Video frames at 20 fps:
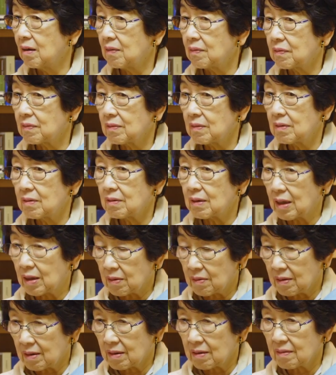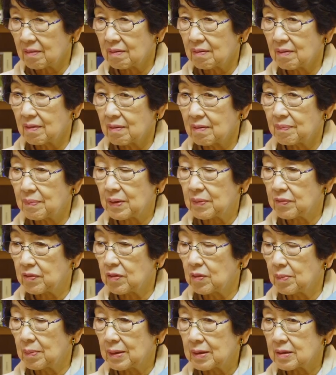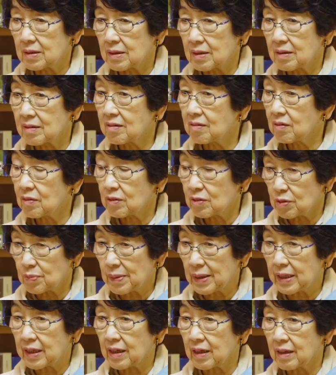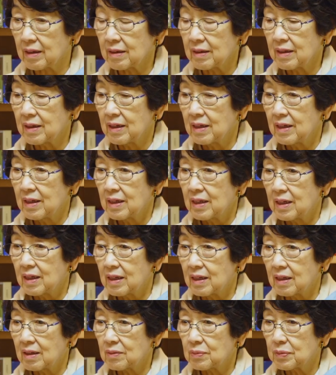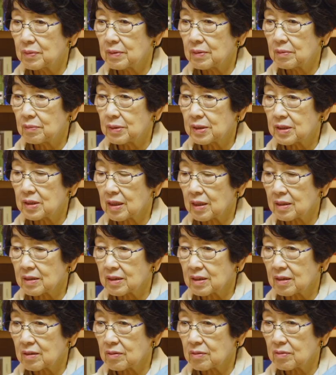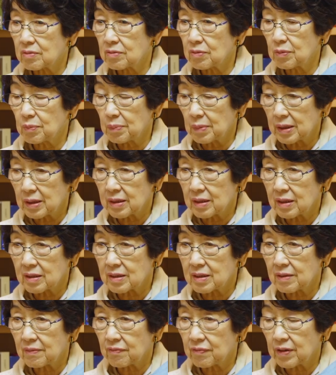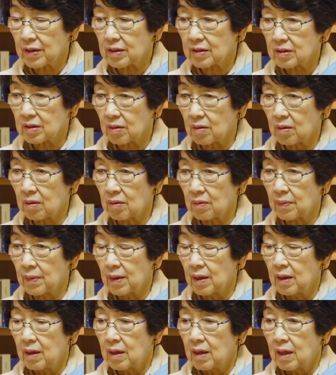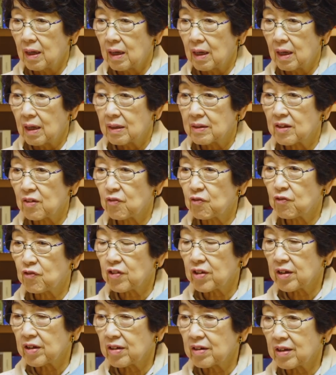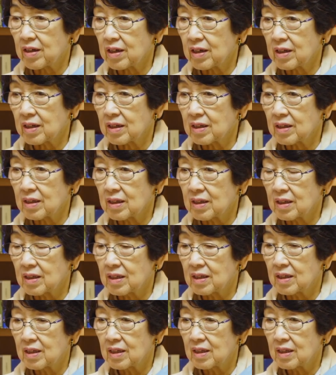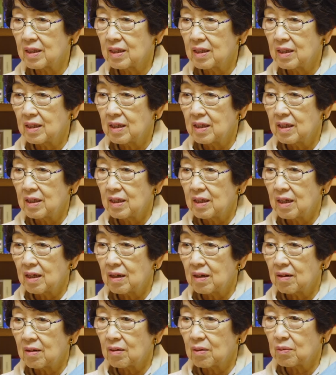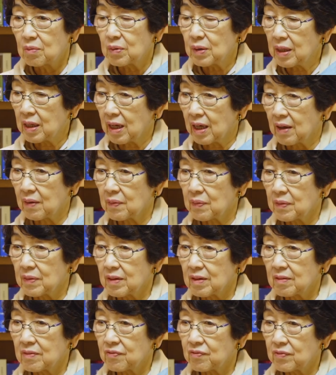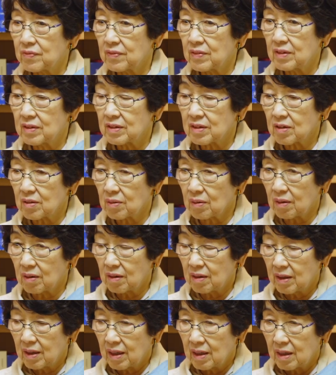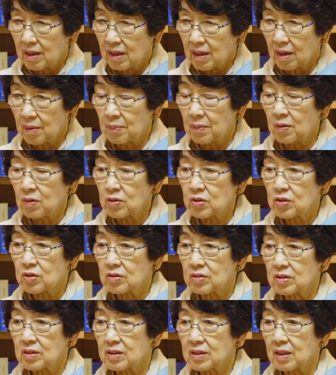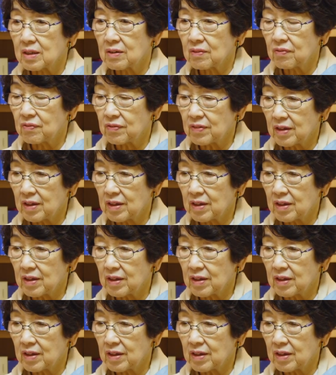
of our performance and speaking, which has a tremendous effect on the feeling we have, you know, emotions and